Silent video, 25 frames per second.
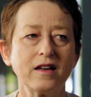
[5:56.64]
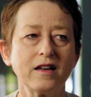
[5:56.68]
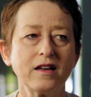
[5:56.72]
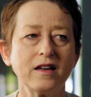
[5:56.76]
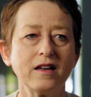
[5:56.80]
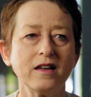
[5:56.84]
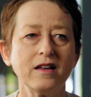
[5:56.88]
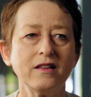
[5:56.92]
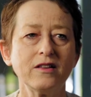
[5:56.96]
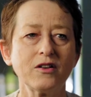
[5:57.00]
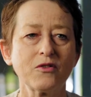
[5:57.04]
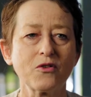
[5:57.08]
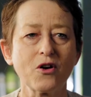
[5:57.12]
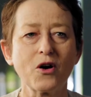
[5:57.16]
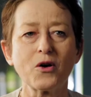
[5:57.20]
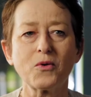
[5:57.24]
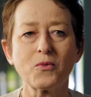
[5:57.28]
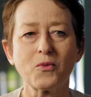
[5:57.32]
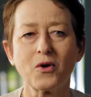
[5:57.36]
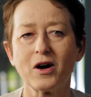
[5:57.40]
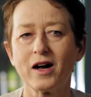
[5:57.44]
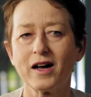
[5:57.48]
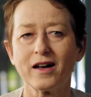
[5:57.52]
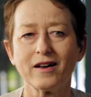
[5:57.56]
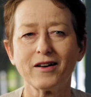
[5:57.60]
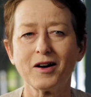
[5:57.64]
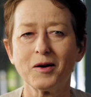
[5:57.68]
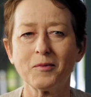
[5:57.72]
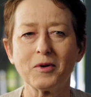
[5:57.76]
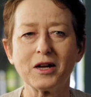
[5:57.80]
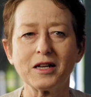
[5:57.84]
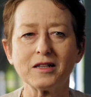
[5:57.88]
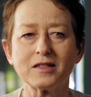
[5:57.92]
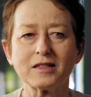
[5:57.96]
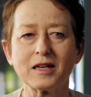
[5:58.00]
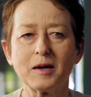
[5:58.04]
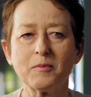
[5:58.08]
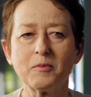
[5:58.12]
in their own way. I
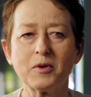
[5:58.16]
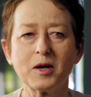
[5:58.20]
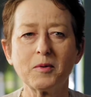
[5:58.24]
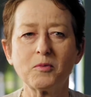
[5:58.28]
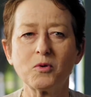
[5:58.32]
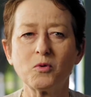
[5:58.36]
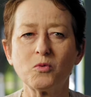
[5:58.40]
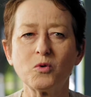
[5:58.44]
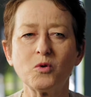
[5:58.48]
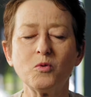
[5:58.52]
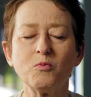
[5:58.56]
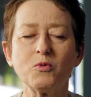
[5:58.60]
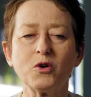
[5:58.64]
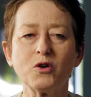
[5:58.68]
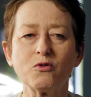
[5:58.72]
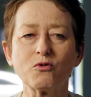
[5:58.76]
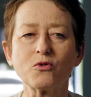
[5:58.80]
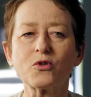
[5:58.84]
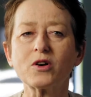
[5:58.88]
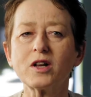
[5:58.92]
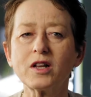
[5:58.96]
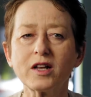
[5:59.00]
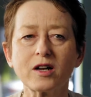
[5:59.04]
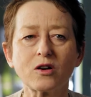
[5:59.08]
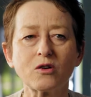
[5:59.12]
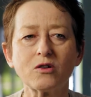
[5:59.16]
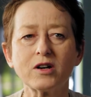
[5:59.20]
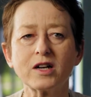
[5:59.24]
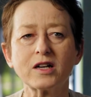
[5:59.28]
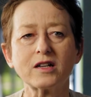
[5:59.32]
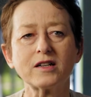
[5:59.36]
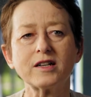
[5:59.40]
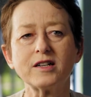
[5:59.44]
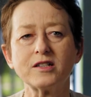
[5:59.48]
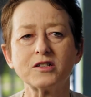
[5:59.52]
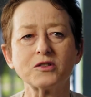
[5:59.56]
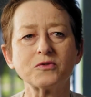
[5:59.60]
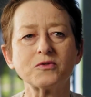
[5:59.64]
mean, some people will move really
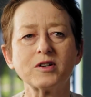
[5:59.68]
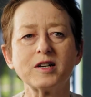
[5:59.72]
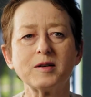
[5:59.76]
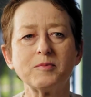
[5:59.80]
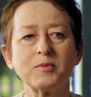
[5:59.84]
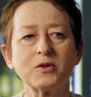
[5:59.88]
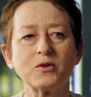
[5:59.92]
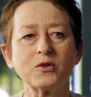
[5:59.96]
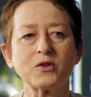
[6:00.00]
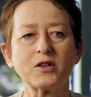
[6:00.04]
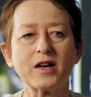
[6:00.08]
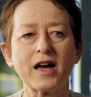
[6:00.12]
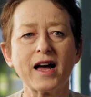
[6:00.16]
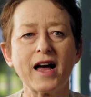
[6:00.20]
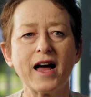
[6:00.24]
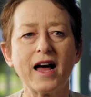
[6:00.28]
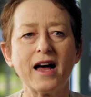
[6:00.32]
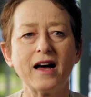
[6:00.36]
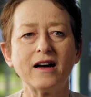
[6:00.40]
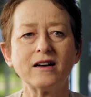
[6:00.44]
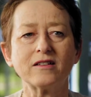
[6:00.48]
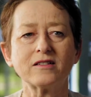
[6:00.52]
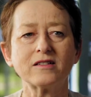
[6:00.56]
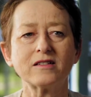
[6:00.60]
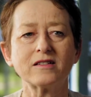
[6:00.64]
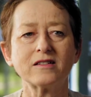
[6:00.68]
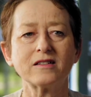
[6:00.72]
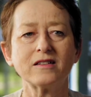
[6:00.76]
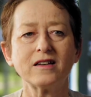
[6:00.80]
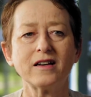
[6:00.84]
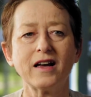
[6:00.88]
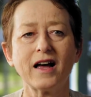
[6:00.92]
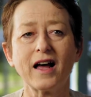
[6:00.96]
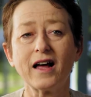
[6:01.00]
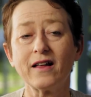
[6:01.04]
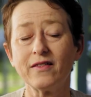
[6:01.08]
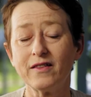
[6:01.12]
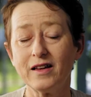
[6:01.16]
quickly to rebuild the house
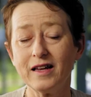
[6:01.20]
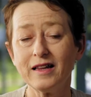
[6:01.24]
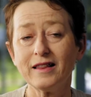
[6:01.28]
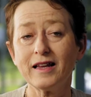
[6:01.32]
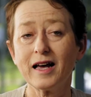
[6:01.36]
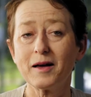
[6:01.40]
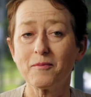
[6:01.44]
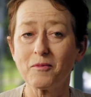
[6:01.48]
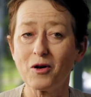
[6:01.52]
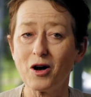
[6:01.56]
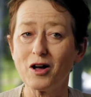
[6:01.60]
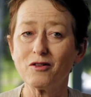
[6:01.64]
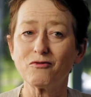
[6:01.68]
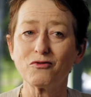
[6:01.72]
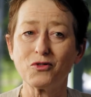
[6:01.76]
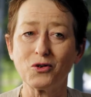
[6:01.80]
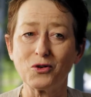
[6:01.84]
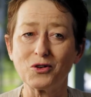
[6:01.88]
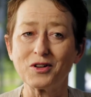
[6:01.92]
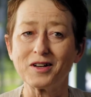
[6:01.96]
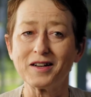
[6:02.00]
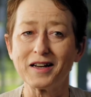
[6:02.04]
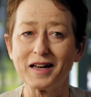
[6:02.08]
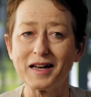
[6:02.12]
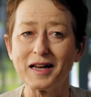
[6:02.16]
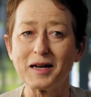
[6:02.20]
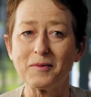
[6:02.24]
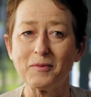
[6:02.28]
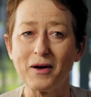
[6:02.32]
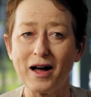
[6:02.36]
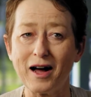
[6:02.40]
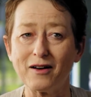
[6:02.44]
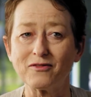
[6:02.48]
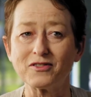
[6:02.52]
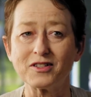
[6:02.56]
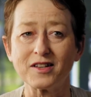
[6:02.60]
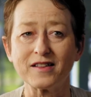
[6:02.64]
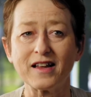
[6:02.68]
and then they might fall in a heap
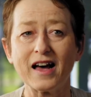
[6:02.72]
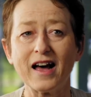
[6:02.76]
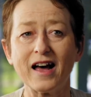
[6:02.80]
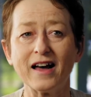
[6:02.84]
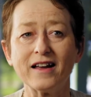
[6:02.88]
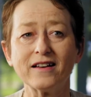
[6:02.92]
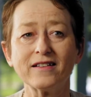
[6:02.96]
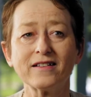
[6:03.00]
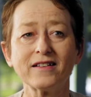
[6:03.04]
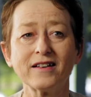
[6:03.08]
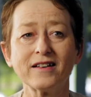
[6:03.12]
after that,